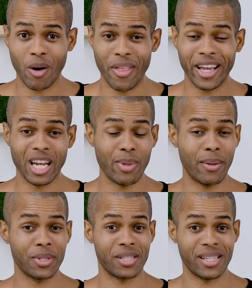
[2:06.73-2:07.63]
Are they going to be
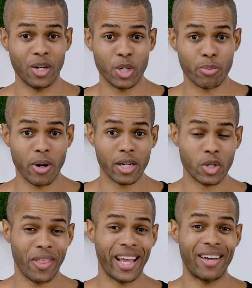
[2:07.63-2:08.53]
able to sell their
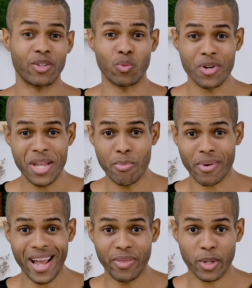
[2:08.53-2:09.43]
products? Are they going to have to
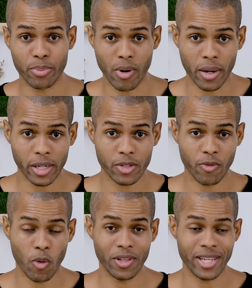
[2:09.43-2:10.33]
rebrand their products
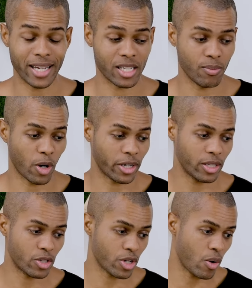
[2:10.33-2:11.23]
for the Texas
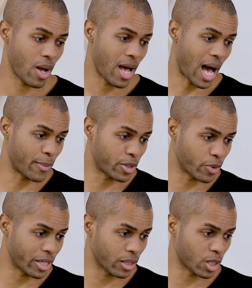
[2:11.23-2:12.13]
market? So I'm going to
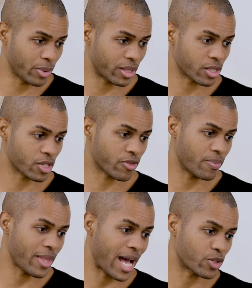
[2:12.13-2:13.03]
read a little bit. This is
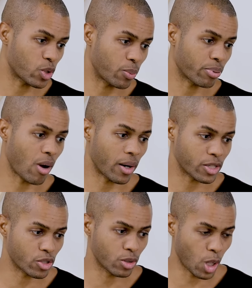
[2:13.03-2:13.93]
from
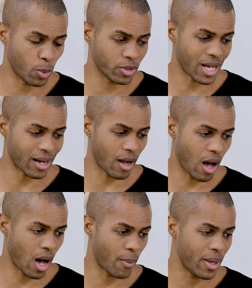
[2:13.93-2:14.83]

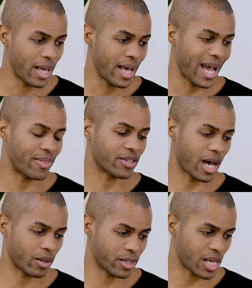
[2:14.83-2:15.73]
naturalproductsglobal.com. And the
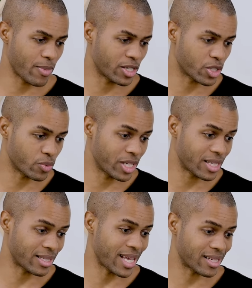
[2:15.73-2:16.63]
title, as I mentioned, reads
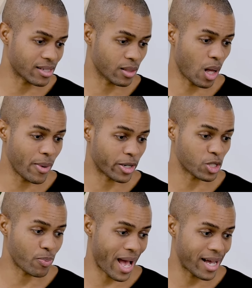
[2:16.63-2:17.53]
that Texas
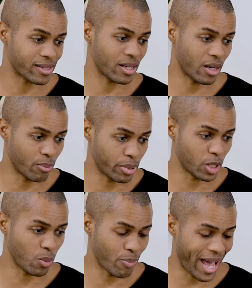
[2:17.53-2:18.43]
lawmakers pass a
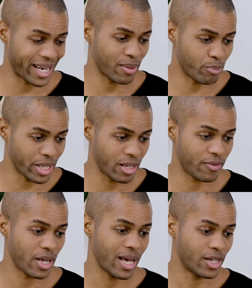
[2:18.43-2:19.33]
bill banning
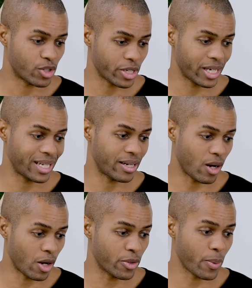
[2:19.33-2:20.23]
beef, chicken,
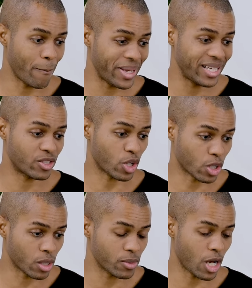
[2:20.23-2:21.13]
and other meat
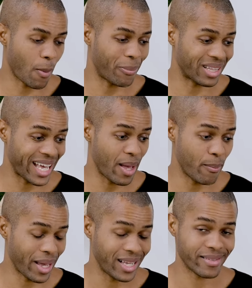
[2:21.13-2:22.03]
terms on
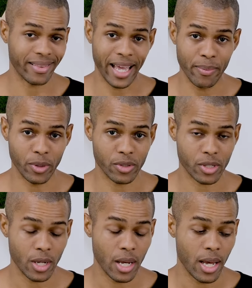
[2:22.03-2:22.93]
plant based
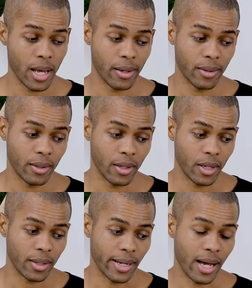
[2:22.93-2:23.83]
labels.
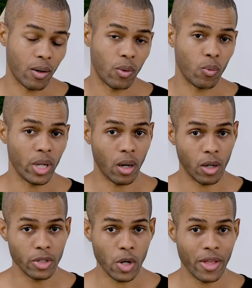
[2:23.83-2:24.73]
Now, we
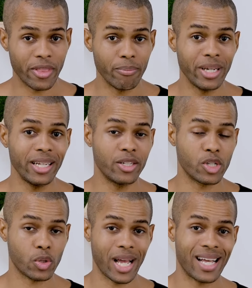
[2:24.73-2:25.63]
all know that the meat
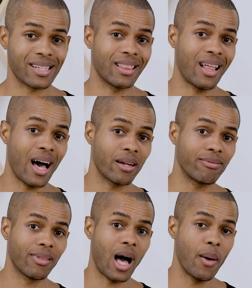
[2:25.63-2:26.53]
industry has a lot
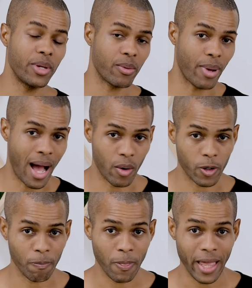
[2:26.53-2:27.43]
of lobbying
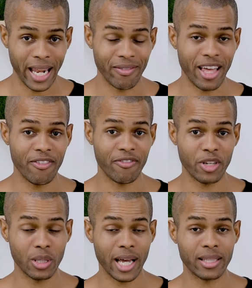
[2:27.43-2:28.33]
power. And if they
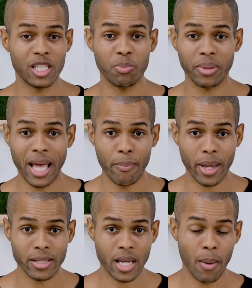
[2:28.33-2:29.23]
feel like these plant
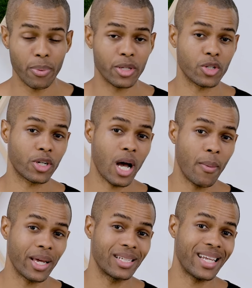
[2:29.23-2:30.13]
based companies are
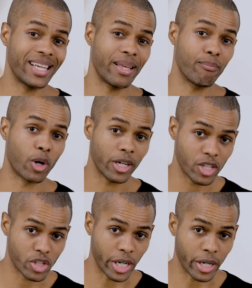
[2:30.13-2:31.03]
coming and taking
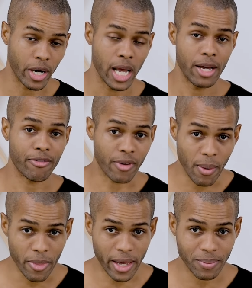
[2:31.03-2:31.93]
market share
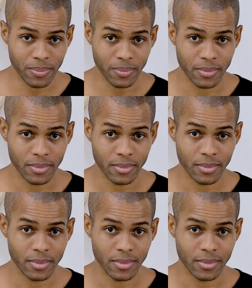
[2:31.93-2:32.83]
from them,
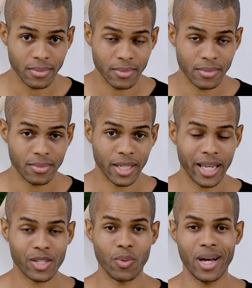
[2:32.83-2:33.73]
then
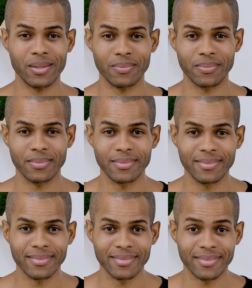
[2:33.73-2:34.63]
guess what?
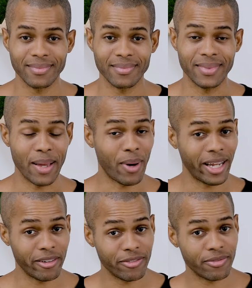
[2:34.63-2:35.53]
They
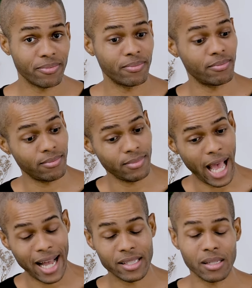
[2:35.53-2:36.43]
might have
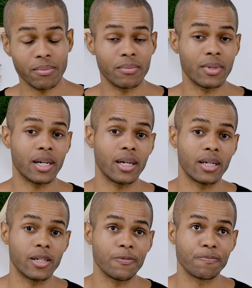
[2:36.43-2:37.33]
had some,
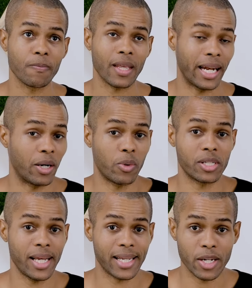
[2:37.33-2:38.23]
uh, and I don't
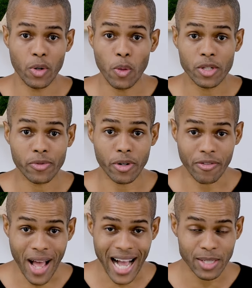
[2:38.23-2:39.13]
want to say because I don't know this for a
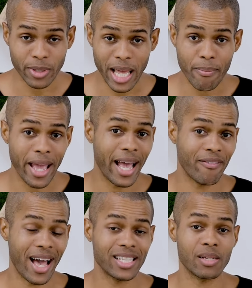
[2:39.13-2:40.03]
fact, but they may
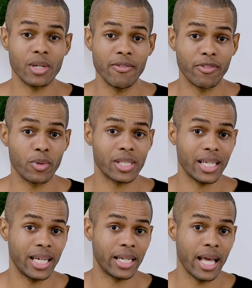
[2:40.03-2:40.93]
have had some influence
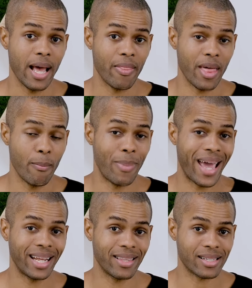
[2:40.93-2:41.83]
in them
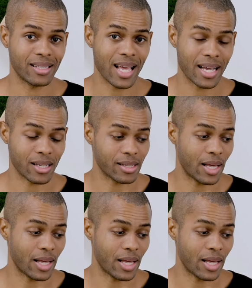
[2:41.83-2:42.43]
banning this in Texas.